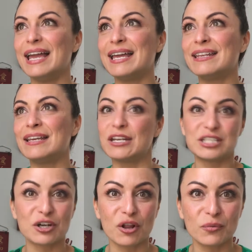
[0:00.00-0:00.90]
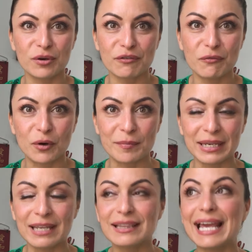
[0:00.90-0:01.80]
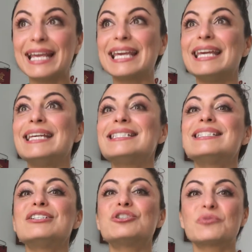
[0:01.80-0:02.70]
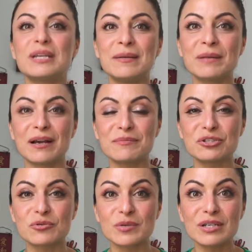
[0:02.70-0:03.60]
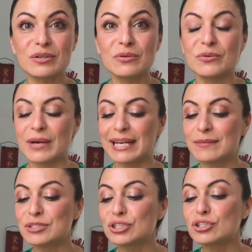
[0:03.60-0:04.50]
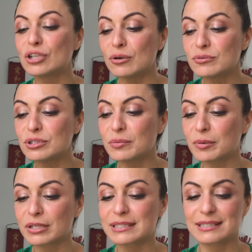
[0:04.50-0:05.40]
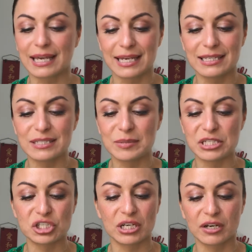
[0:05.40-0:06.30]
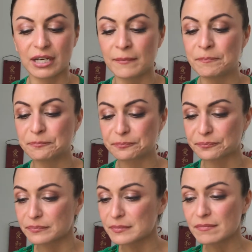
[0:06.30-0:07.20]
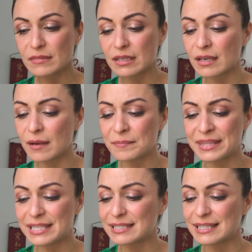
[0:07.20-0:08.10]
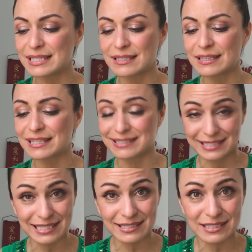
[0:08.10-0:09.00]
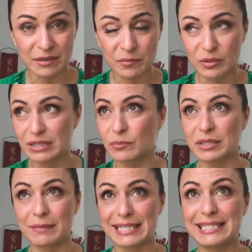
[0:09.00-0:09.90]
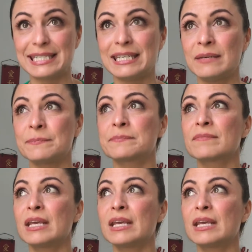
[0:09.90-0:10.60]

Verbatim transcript: and it did all the work for me. Like, it's a dream come true. And I'm so super excited to be sharing um, the, the, the system with, with my team